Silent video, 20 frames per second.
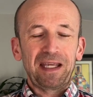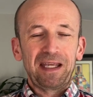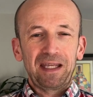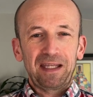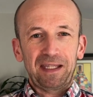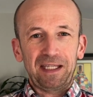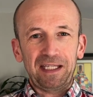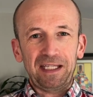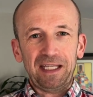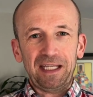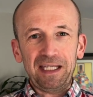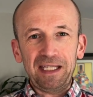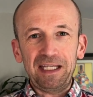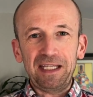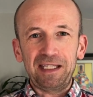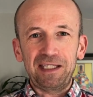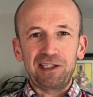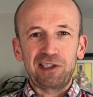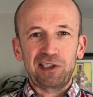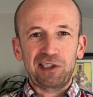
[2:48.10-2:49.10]
The
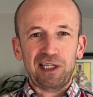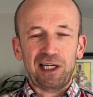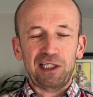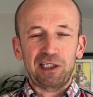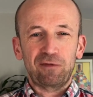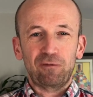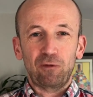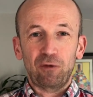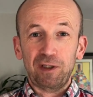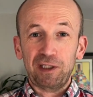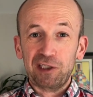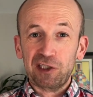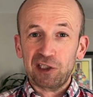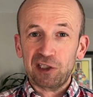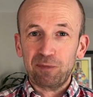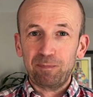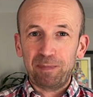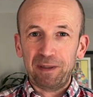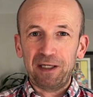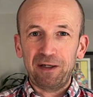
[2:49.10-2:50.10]
E stands for
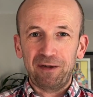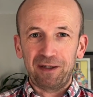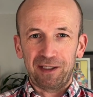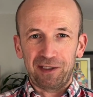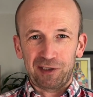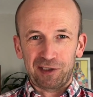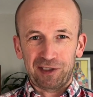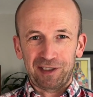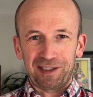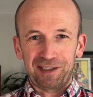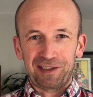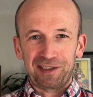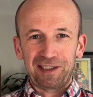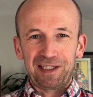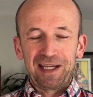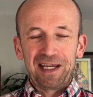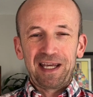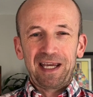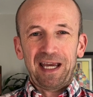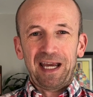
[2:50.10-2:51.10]
experiences.
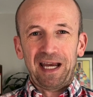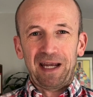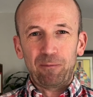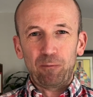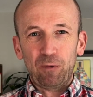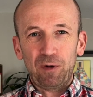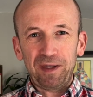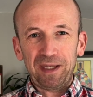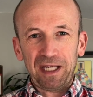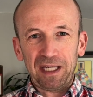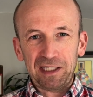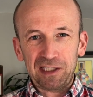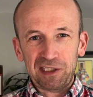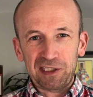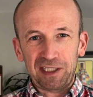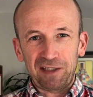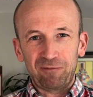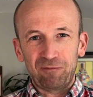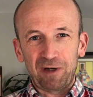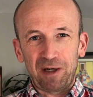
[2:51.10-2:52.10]
And what
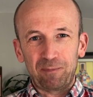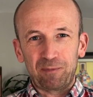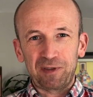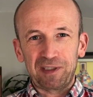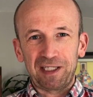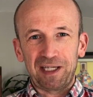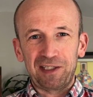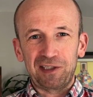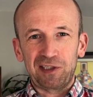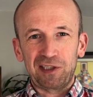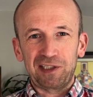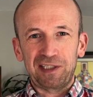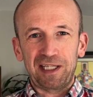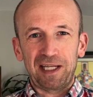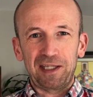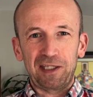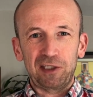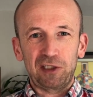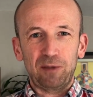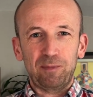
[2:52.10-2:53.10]
that represents is that
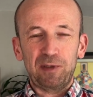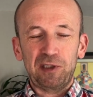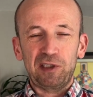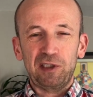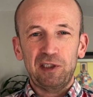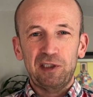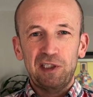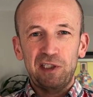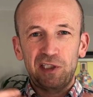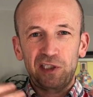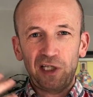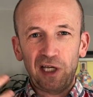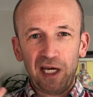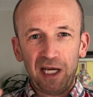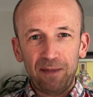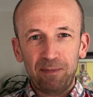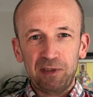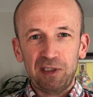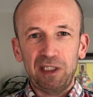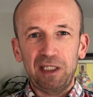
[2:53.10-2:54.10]
there's going to be certain
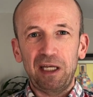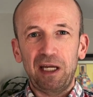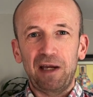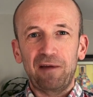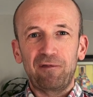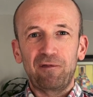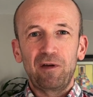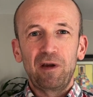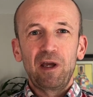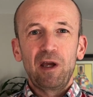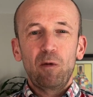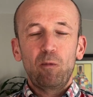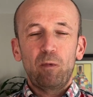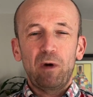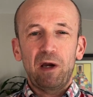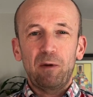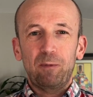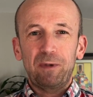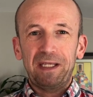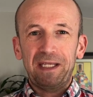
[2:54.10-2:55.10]
times in life
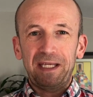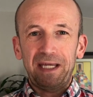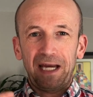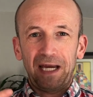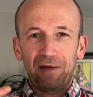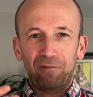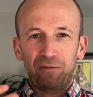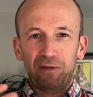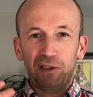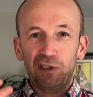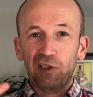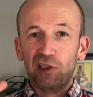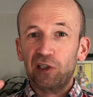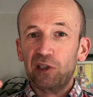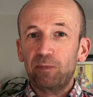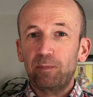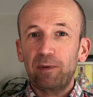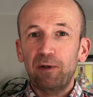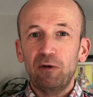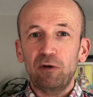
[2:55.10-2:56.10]
where we have these
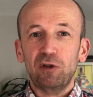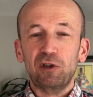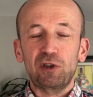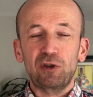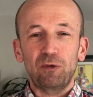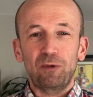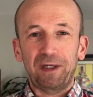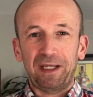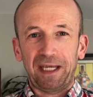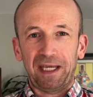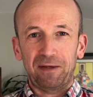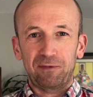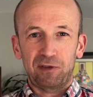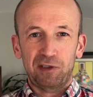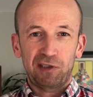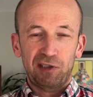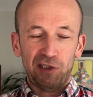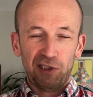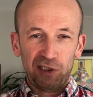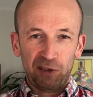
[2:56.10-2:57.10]
spiritual encounters,
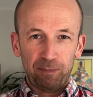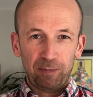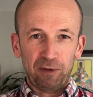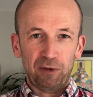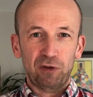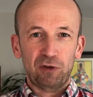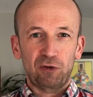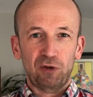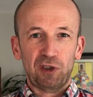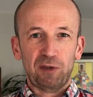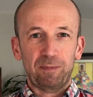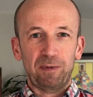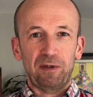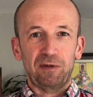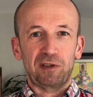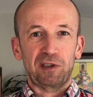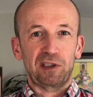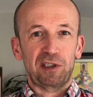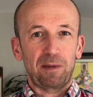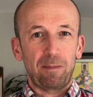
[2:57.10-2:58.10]
these spiritual
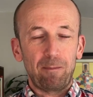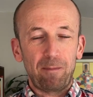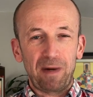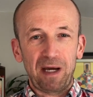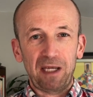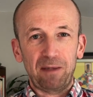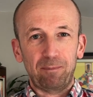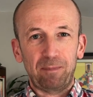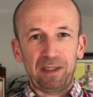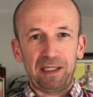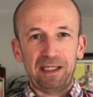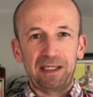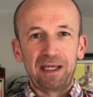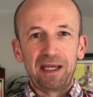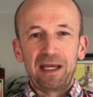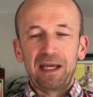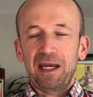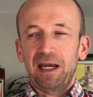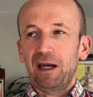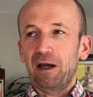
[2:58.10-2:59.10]
experiences. It might be
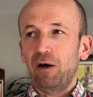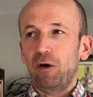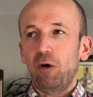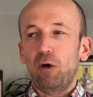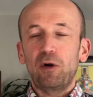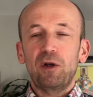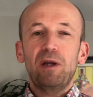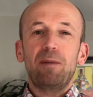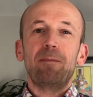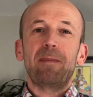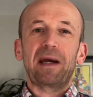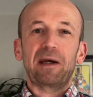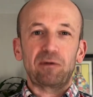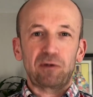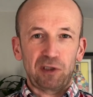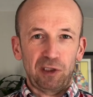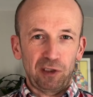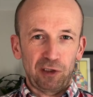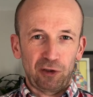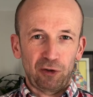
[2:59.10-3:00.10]
on a
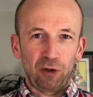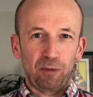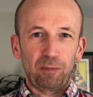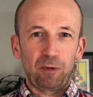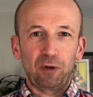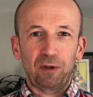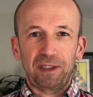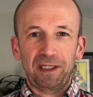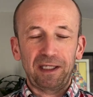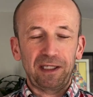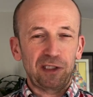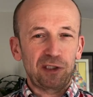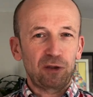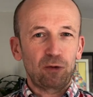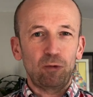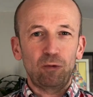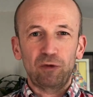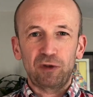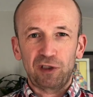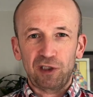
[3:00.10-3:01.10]
mountaintop looking at this
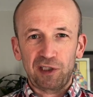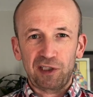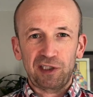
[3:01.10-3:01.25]
gorgeous